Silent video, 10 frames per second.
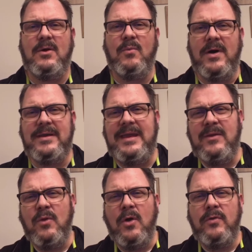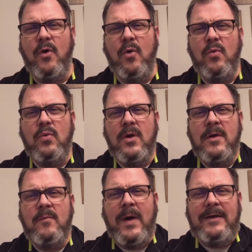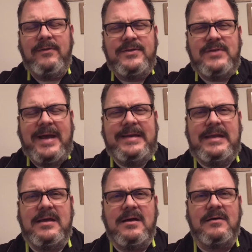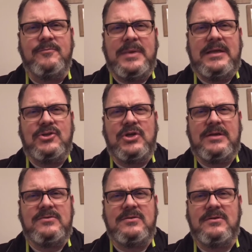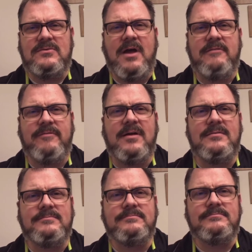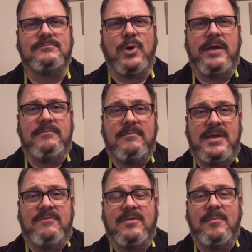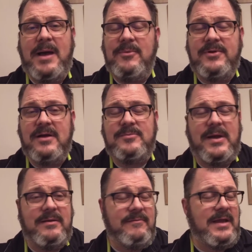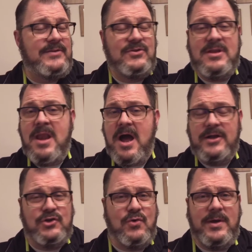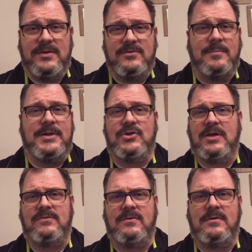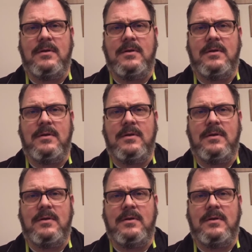While this idea of being chastened is not fun, right? Even the Bible talks about it. It's not joyous to be chastened.